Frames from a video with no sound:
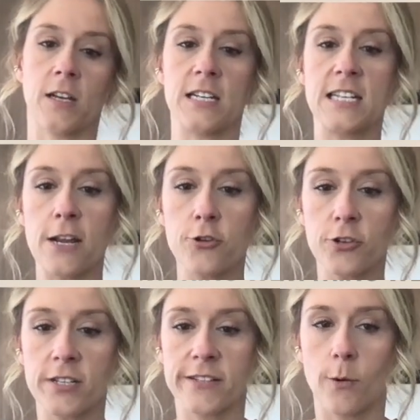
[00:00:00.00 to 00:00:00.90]

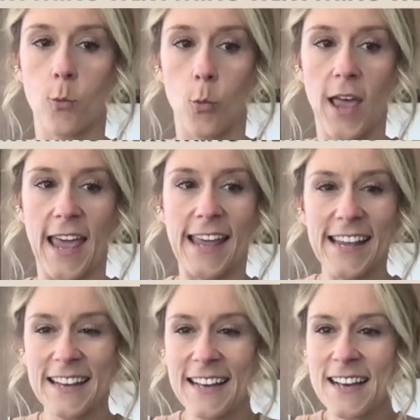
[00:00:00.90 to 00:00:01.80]
dangerous way
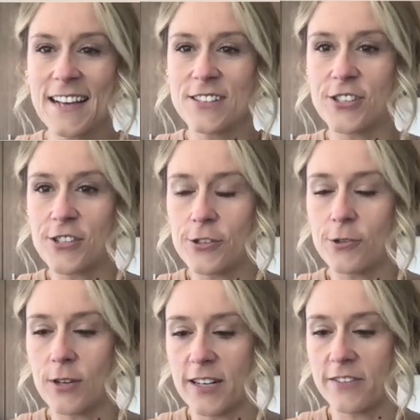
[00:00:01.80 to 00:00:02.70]

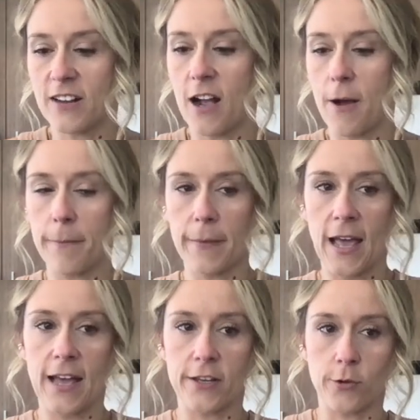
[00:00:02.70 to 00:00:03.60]
to kind of
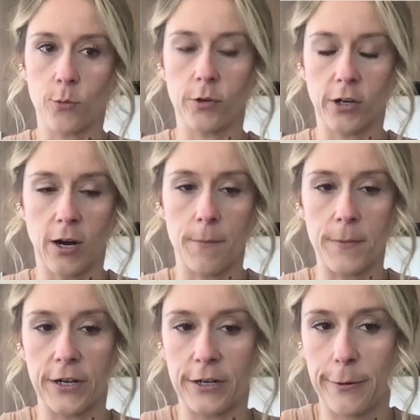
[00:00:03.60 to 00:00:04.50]
combat your
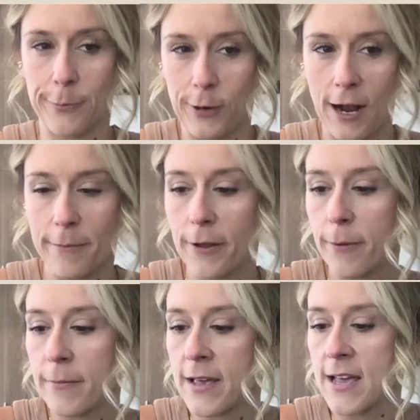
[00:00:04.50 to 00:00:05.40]
bug
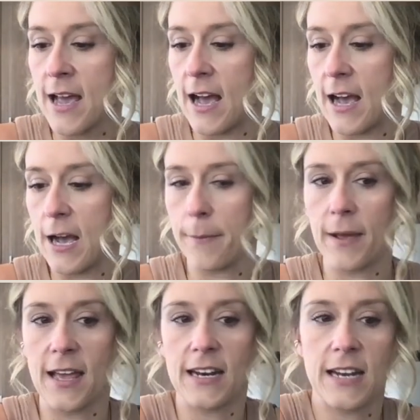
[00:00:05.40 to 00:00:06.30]
problem,
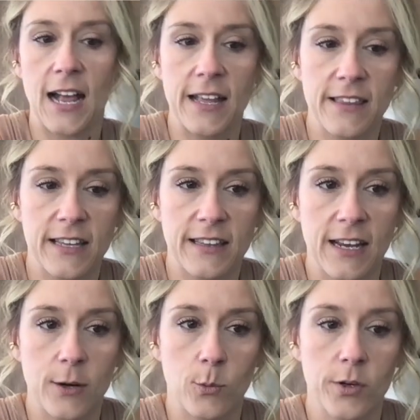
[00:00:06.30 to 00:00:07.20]
and I think that
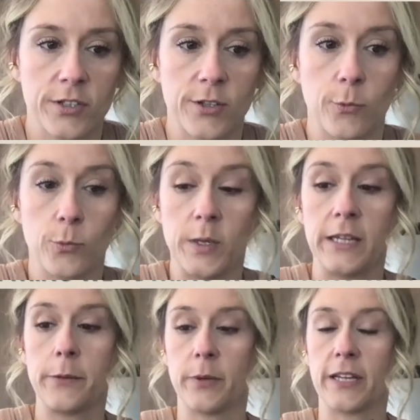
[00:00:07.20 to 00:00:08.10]
it works
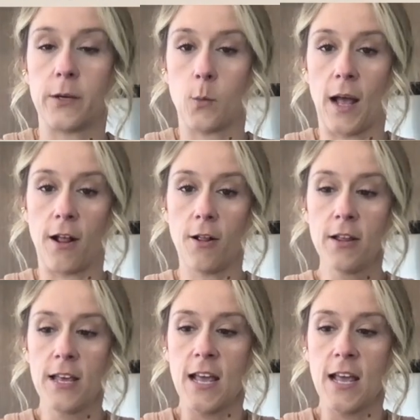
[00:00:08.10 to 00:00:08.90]
really, really well.